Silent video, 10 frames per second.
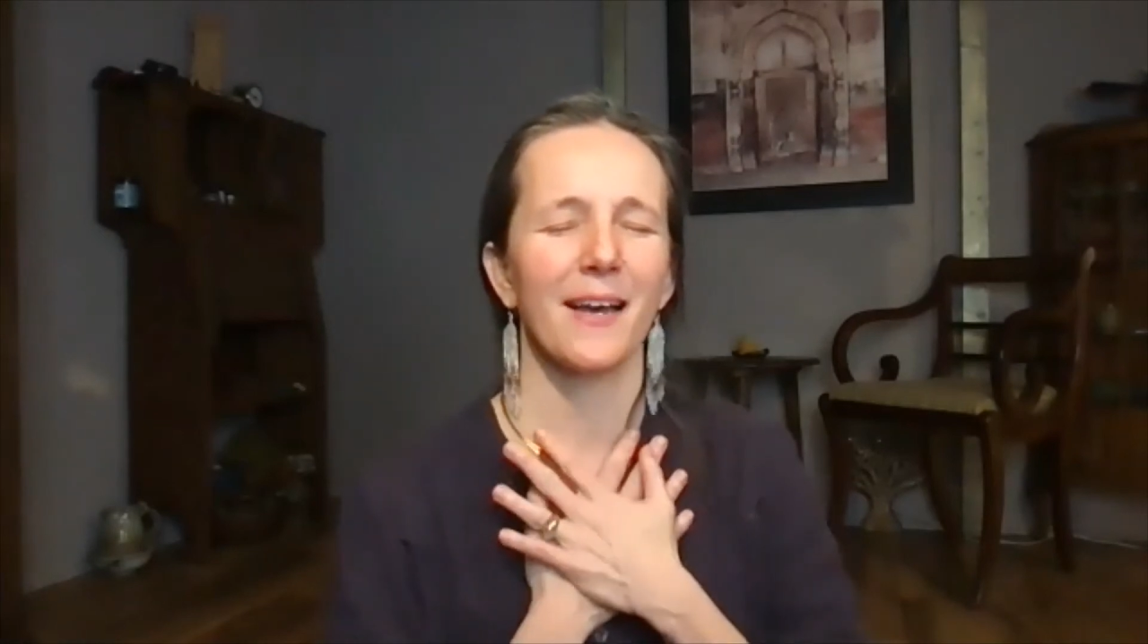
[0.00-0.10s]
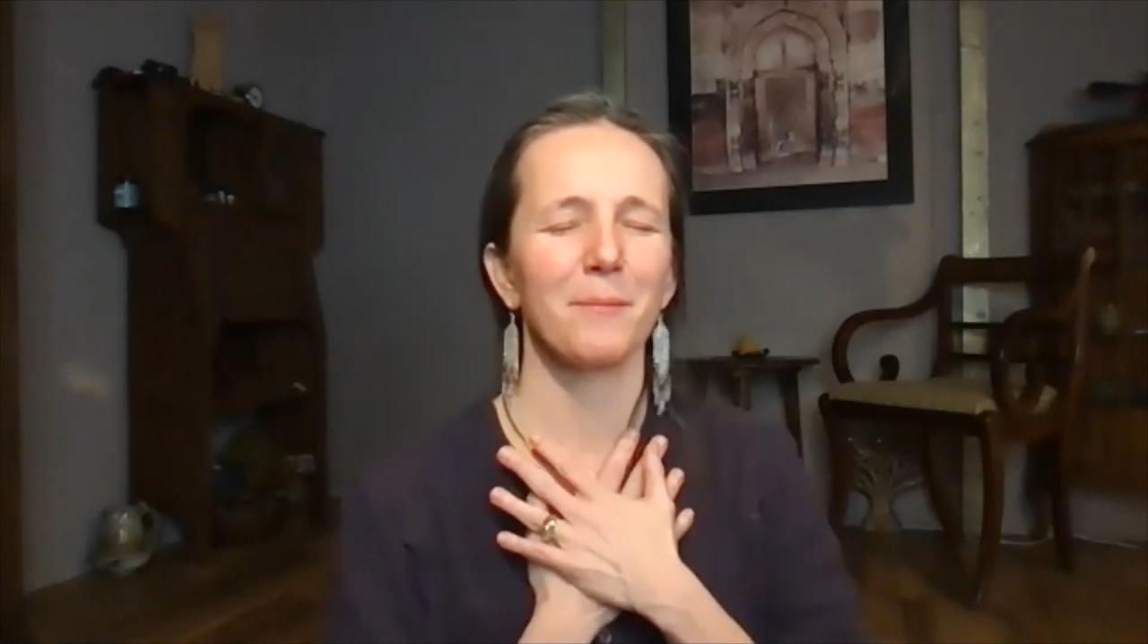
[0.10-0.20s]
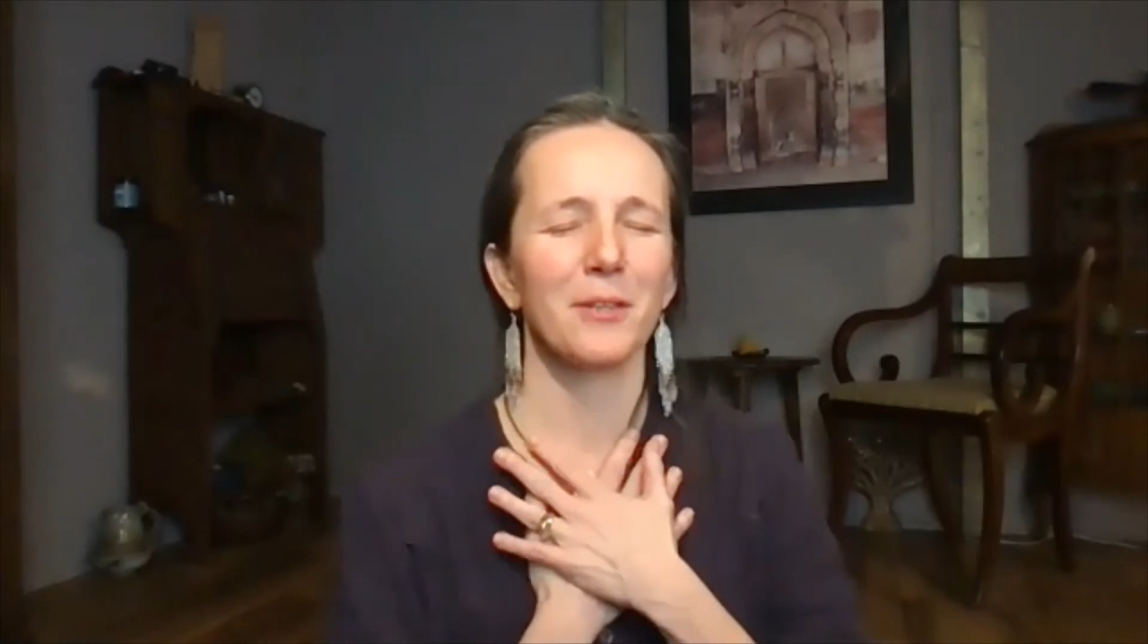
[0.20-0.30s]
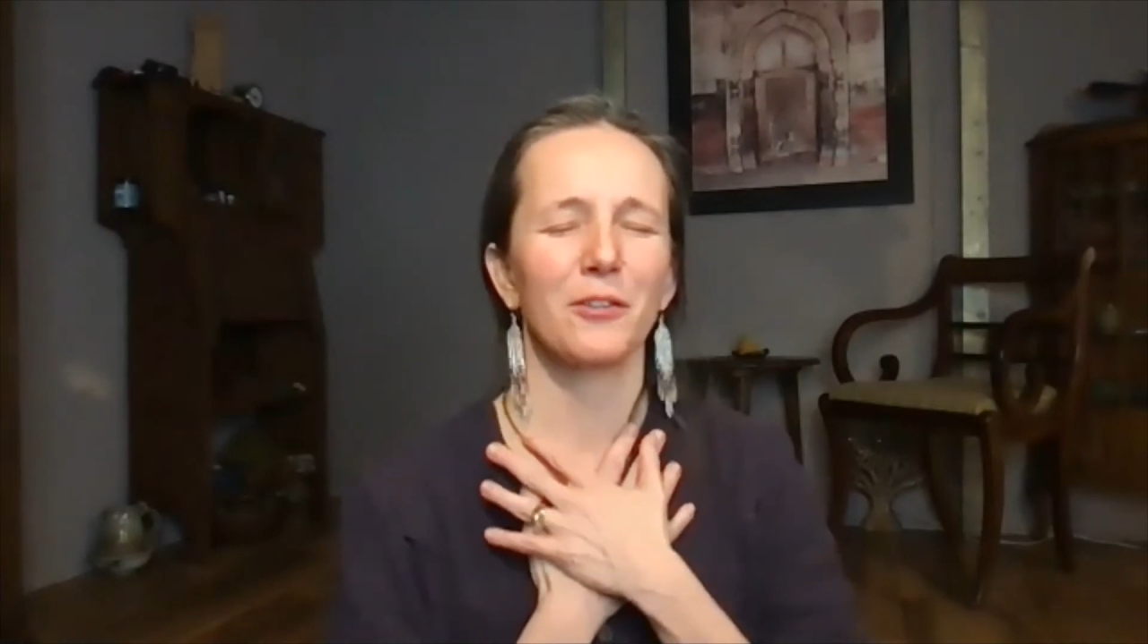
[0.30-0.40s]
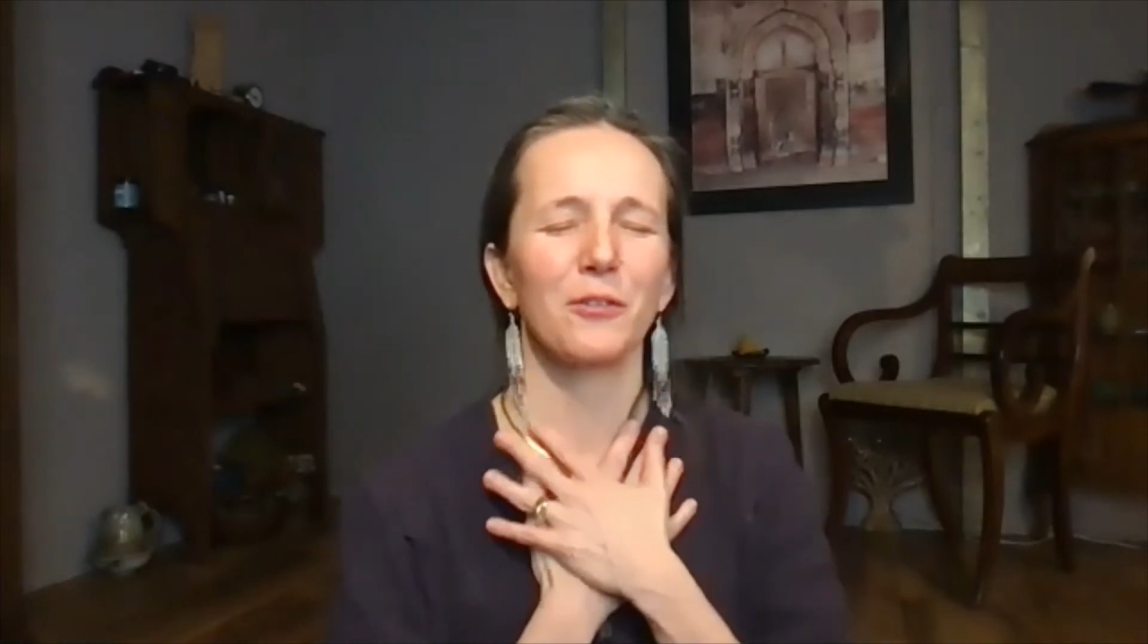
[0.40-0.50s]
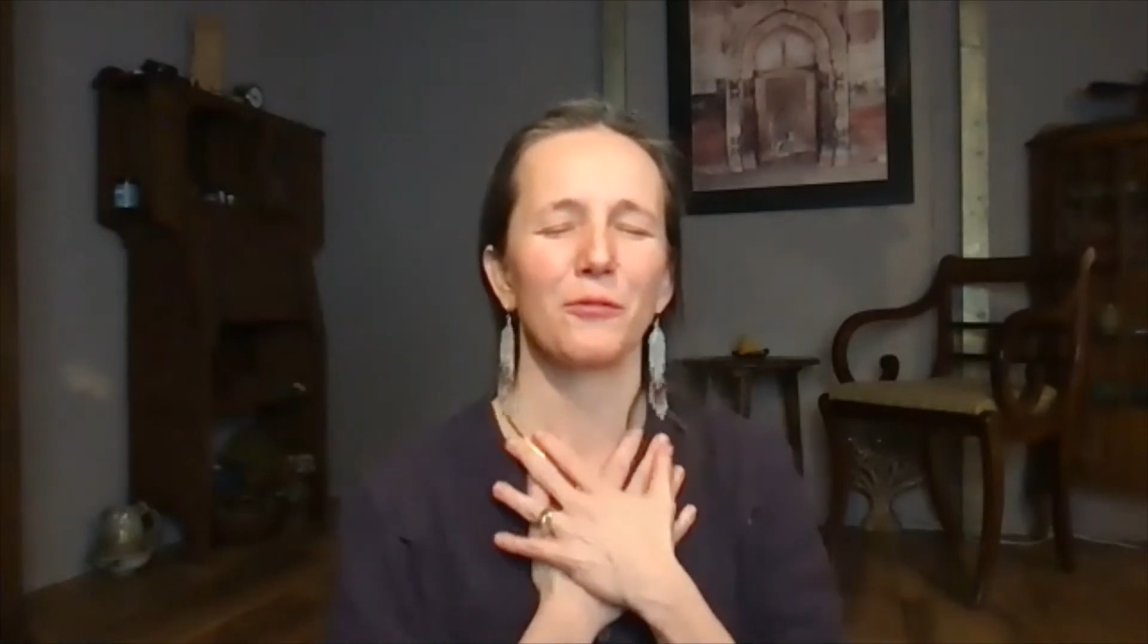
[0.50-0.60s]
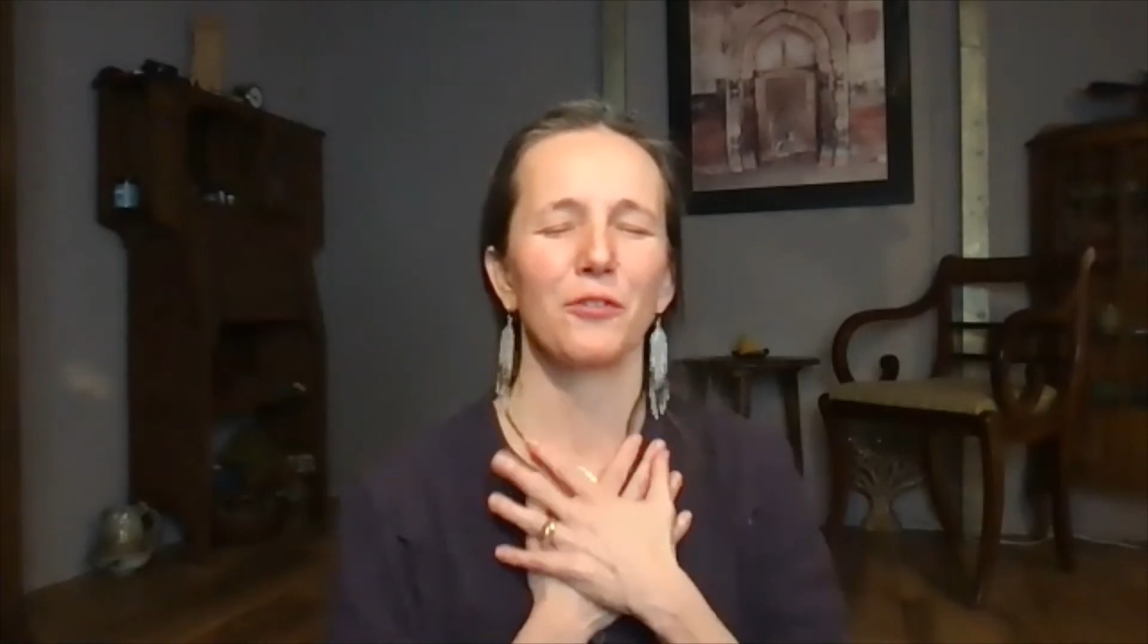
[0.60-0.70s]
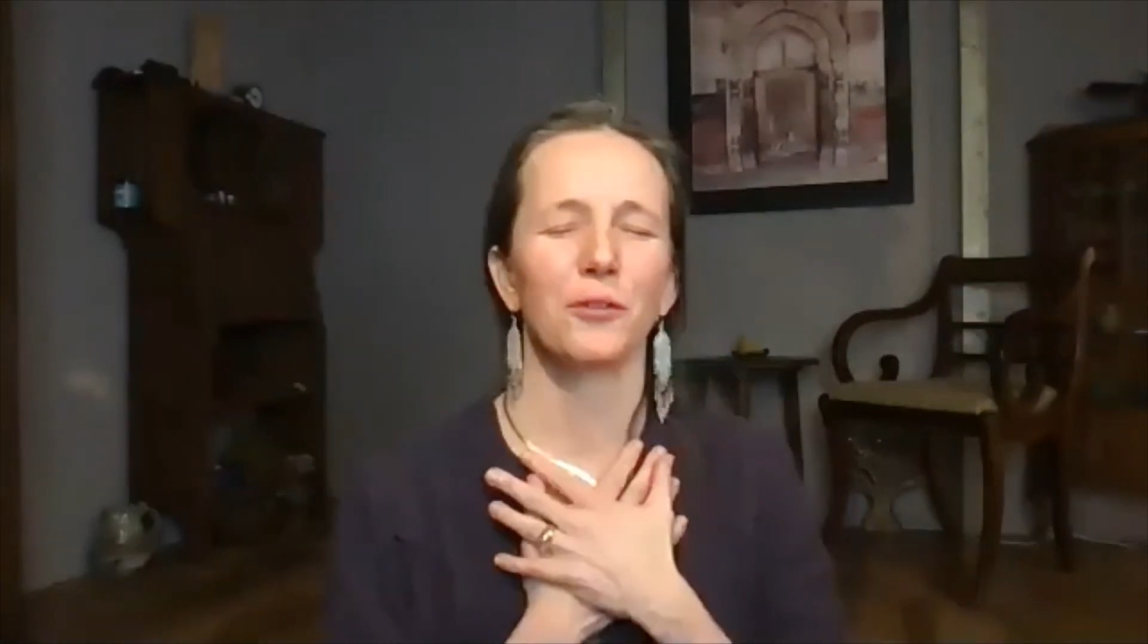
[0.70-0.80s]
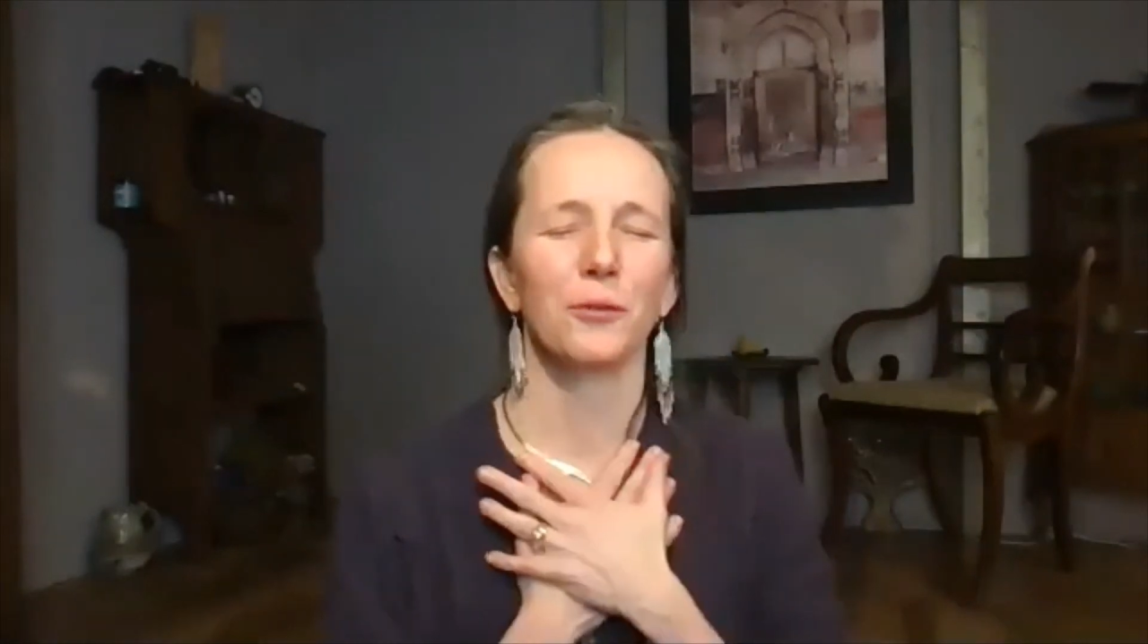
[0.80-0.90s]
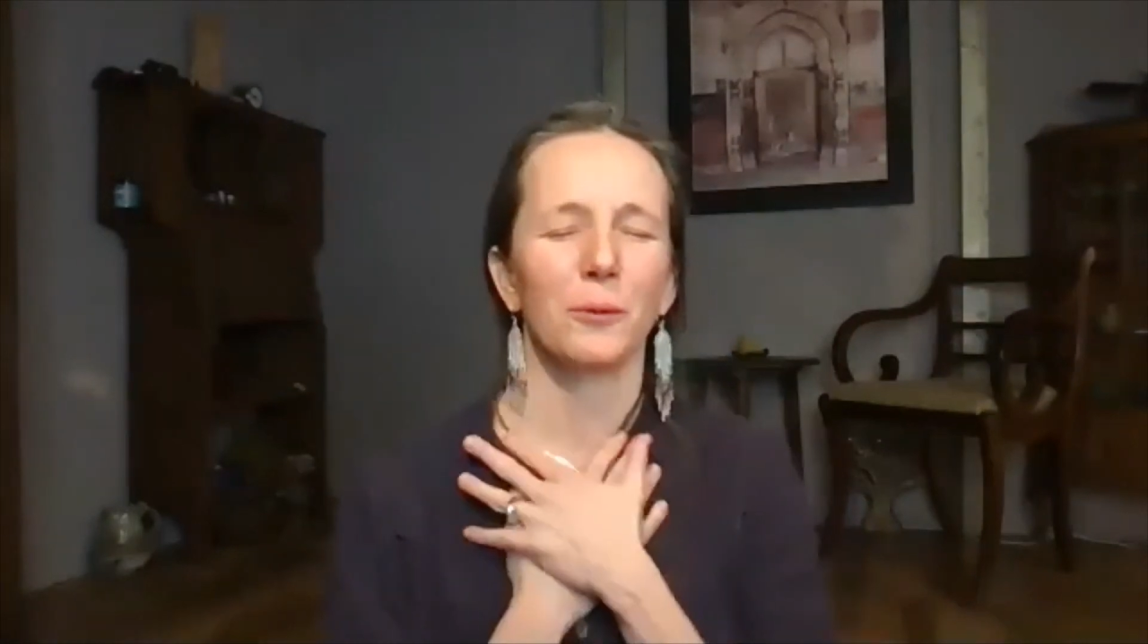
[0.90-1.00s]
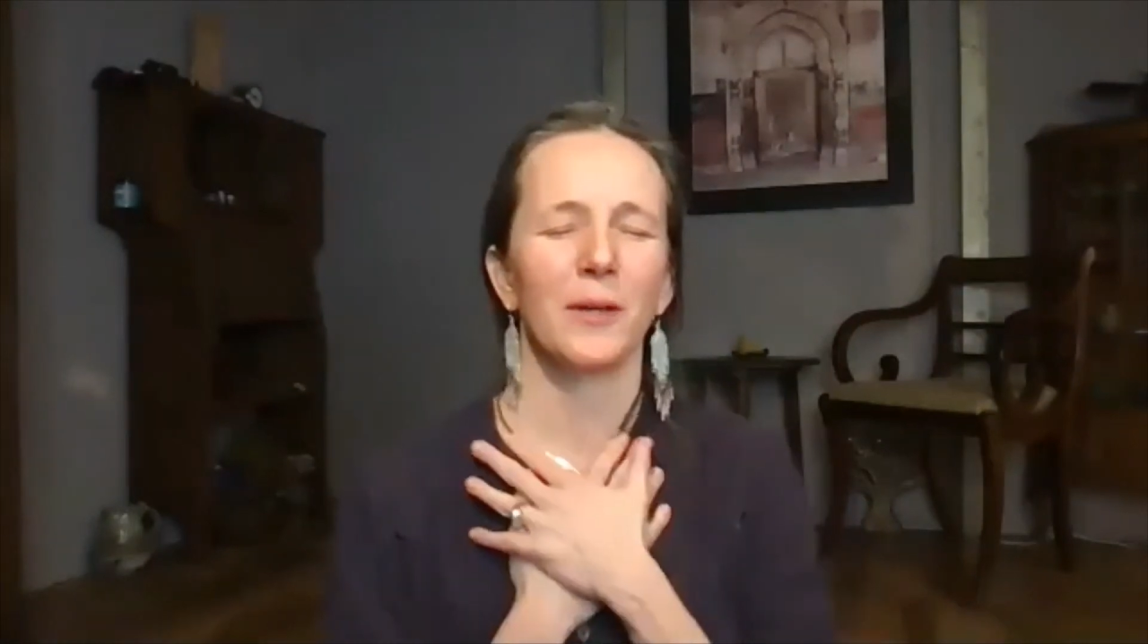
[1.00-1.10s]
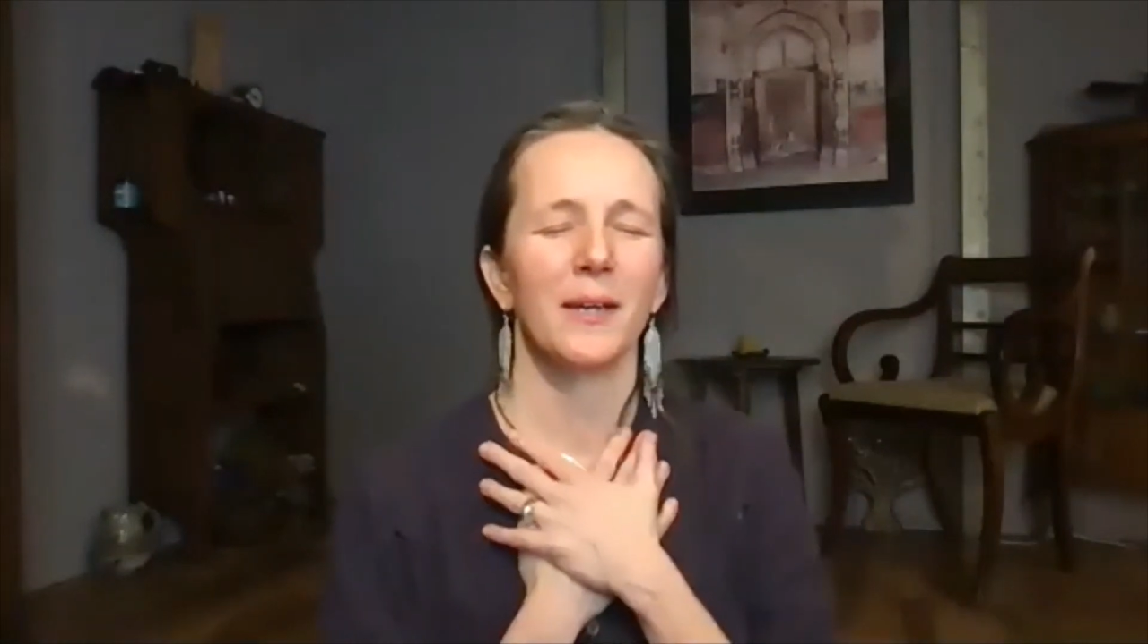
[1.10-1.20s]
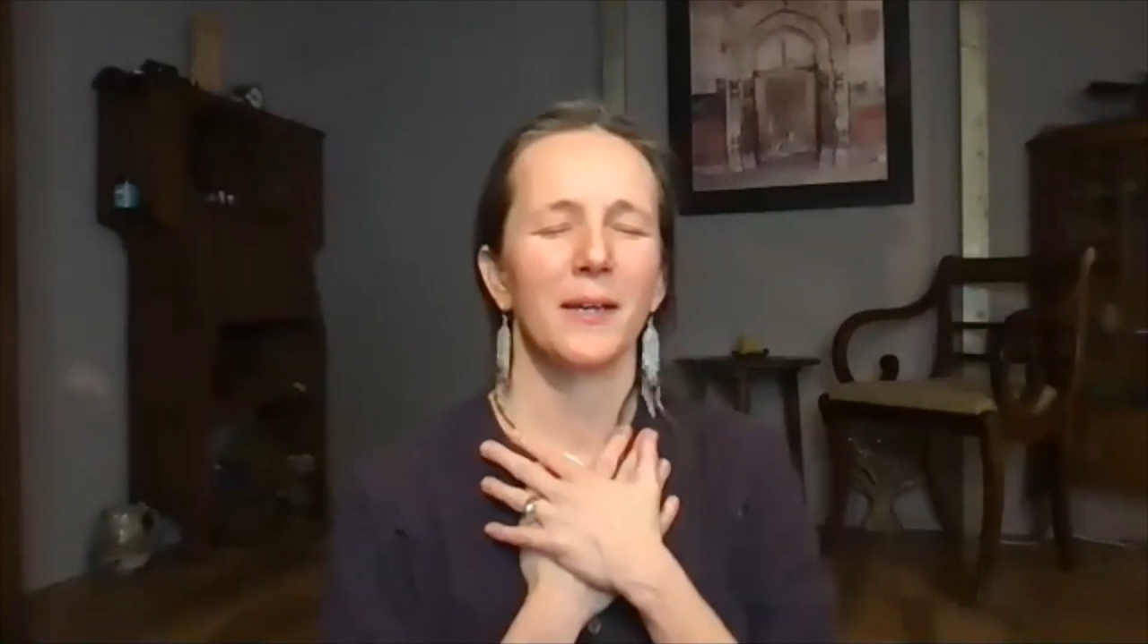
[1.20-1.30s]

I'm going to do two.